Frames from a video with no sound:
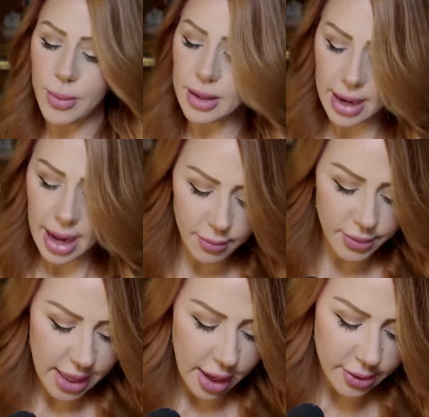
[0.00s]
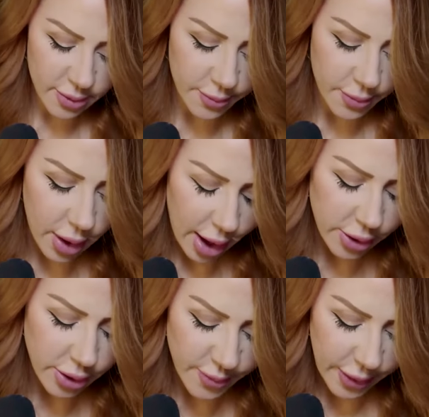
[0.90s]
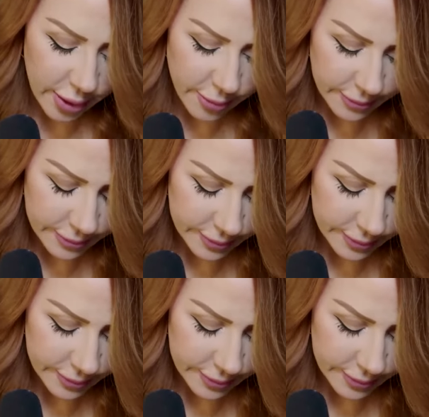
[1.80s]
me the name. Say how do you spell it?